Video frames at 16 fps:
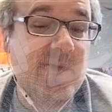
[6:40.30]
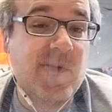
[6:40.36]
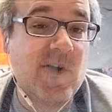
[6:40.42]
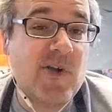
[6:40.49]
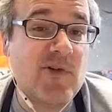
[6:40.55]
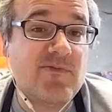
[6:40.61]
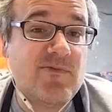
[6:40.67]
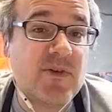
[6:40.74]

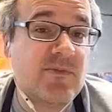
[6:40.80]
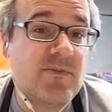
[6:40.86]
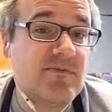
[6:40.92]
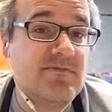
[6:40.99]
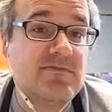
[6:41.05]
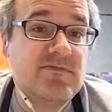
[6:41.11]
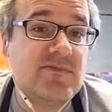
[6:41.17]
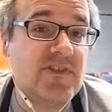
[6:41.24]
about
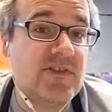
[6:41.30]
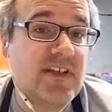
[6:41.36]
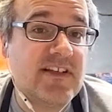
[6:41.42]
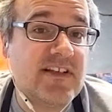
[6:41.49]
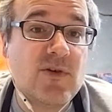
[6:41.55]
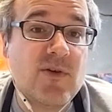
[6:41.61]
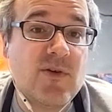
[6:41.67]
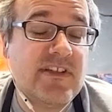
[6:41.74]
from you know
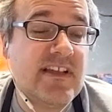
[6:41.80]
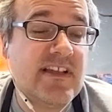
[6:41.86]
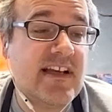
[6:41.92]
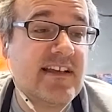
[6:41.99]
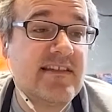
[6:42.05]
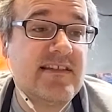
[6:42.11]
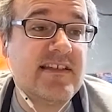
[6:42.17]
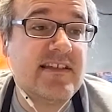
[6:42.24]
like COVID
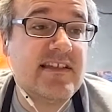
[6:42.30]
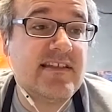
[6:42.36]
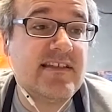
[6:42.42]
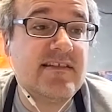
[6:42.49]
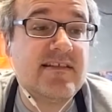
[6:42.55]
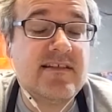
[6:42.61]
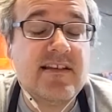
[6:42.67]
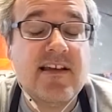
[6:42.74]

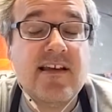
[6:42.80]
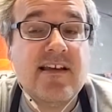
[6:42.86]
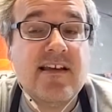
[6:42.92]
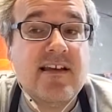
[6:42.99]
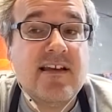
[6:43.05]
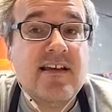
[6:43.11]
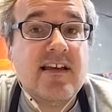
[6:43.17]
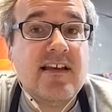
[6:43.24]
nineteen,
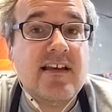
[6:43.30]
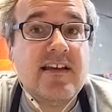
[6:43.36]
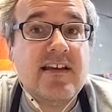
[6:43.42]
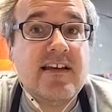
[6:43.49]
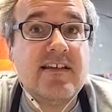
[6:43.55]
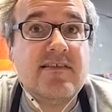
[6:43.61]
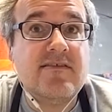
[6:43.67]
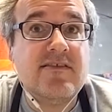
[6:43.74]

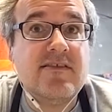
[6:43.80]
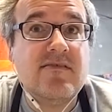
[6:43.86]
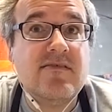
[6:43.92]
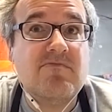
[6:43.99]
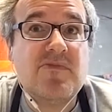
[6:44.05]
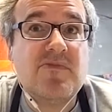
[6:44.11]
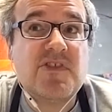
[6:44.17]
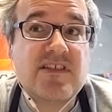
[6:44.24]
and
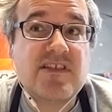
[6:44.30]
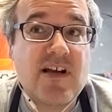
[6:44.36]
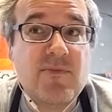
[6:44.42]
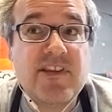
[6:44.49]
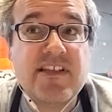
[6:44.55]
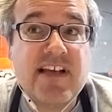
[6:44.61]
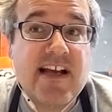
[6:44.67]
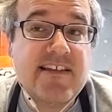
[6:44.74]
some
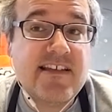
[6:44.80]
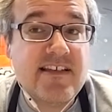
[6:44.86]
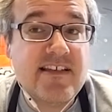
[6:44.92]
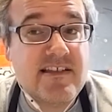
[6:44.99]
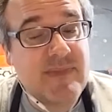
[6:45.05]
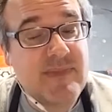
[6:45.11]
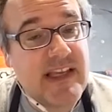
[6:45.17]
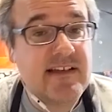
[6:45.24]
of the
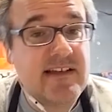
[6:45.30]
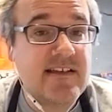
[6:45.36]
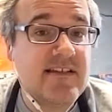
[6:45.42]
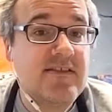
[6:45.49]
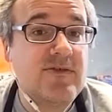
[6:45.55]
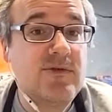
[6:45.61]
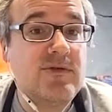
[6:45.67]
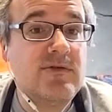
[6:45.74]
ideas make it
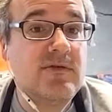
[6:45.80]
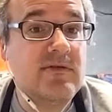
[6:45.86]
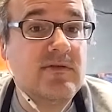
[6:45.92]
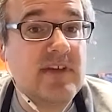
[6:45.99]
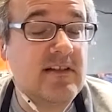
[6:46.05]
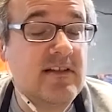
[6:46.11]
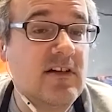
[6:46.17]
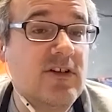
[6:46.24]
into
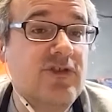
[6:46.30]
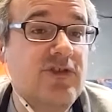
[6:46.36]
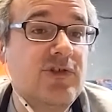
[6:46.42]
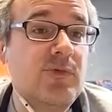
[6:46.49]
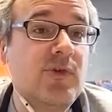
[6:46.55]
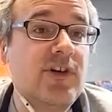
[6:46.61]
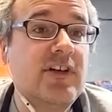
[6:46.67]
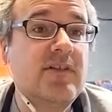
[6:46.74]
like a larger
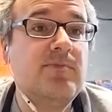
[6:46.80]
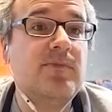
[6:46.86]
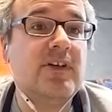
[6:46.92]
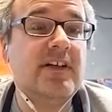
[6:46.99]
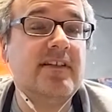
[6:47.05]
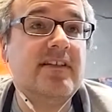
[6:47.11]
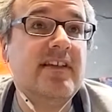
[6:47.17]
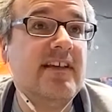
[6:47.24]
work,
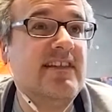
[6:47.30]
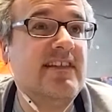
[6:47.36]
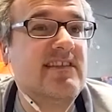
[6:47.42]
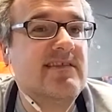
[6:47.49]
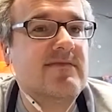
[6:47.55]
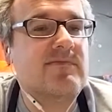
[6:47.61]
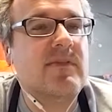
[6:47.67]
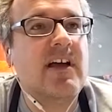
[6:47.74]
but
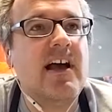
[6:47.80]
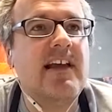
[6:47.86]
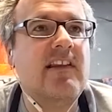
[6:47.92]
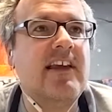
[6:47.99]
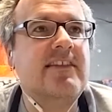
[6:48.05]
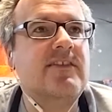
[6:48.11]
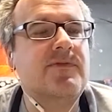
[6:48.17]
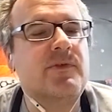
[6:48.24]
it's I
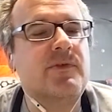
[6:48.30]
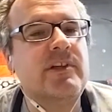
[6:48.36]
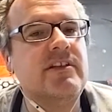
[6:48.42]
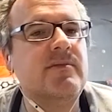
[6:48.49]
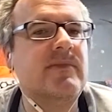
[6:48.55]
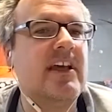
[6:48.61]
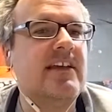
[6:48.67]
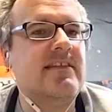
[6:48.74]
like the
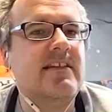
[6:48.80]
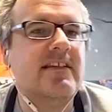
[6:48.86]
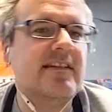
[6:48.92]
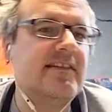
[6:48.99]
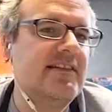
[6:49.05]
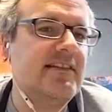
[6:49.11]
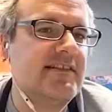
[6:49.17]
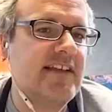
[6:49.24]
freedom that
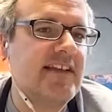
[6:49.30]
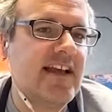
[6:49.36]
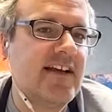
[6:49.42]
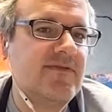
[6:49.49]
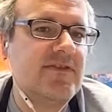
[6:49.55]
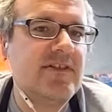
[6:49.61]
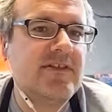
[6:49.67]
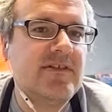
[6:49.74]
it doesn't
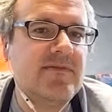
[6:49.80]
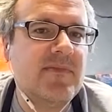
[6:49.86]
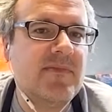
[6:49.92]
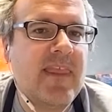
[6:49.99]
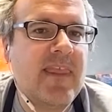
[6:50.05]
have to